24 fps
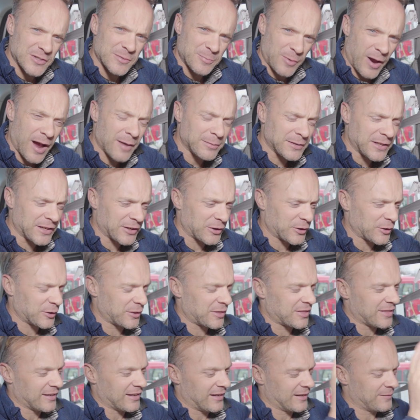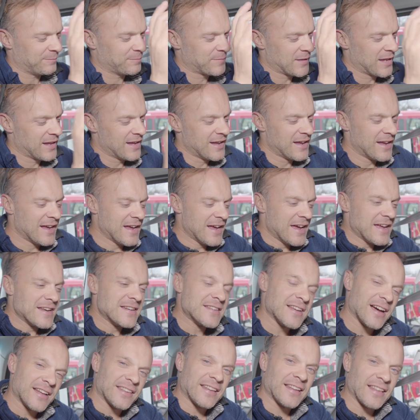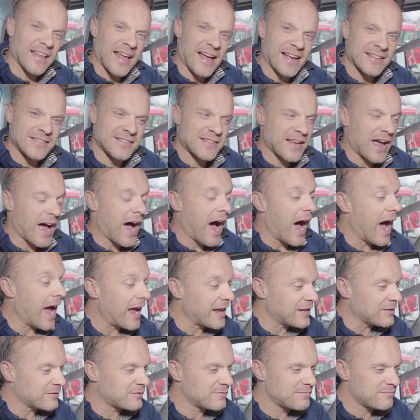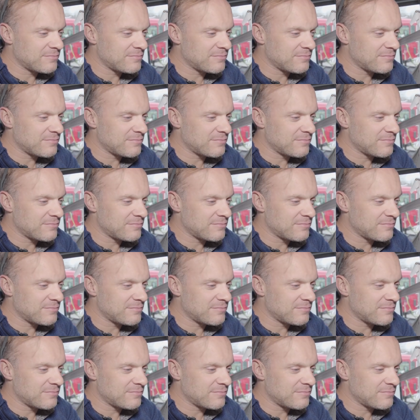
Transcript: is probably a good thing. Nonetheless, I'm